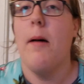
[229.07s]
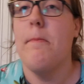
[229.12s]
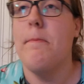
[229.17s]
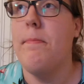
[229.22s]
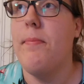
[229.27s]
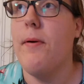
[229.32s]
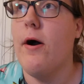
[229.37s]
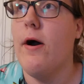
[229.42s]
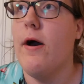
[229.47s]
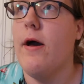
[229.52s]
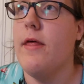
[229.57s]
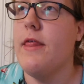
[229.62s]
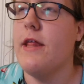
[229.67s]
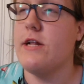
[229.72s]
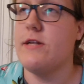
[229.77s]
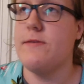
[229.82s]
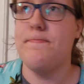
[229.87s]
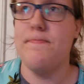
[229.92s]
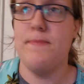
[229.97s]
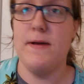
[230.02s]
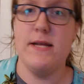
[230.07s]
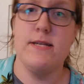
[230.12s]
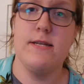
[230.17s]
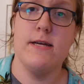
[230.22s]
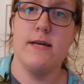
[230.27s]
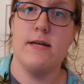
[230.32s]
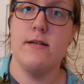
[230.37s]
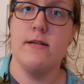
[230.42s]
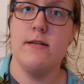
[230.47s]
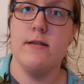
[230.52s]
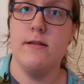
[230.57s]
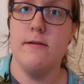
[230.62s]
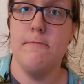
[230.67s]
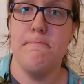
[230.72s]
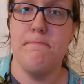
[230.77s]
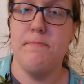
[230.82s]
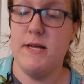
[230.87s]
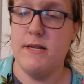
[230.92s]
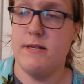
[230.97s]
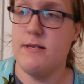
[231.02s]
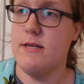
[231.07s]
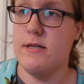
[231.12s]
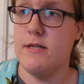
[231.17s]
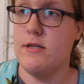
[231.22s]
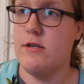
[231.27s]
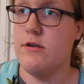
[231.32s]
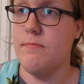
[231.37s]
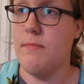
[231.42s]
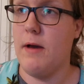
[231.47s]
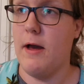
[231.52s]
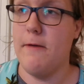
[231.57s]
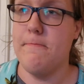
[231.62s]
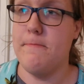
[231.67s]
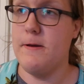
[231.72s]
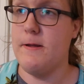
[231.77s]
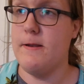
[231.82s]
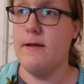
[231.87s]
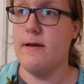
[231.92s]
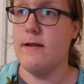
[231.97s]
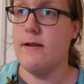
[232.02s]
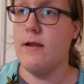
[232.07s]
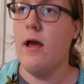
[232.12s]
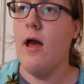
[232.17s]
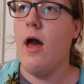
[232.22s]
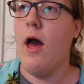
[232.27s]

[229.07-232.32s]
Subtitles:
but that's basis to my opinion.